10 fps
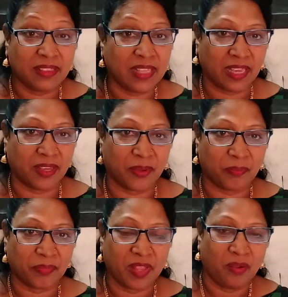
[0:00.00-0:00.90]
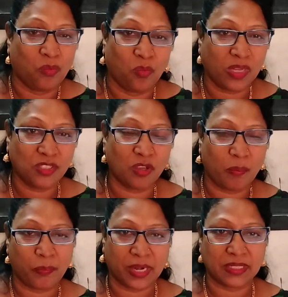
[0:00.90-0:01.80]
think, once you
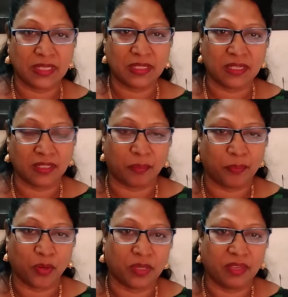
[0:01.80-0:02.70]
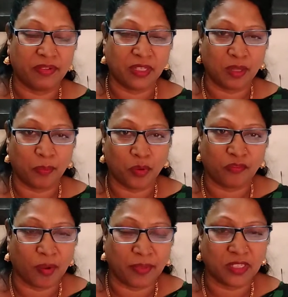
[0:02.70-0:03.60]
have presented the book, given the
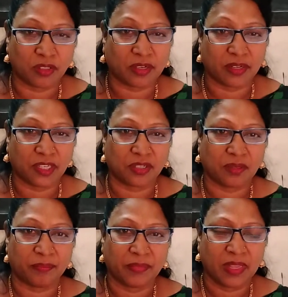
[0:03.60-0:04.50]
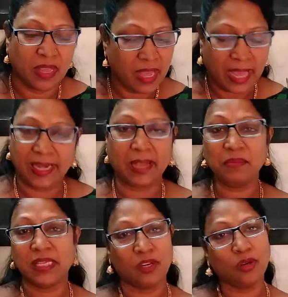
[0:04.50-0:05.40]
book for me to correct, and
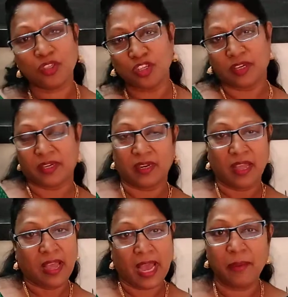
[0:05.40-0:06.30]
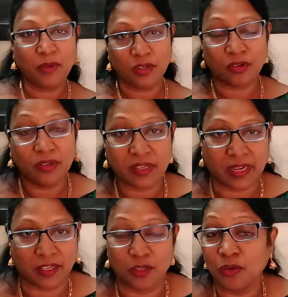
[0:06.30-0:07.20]
I'm saying, look children, I'm not going to correct.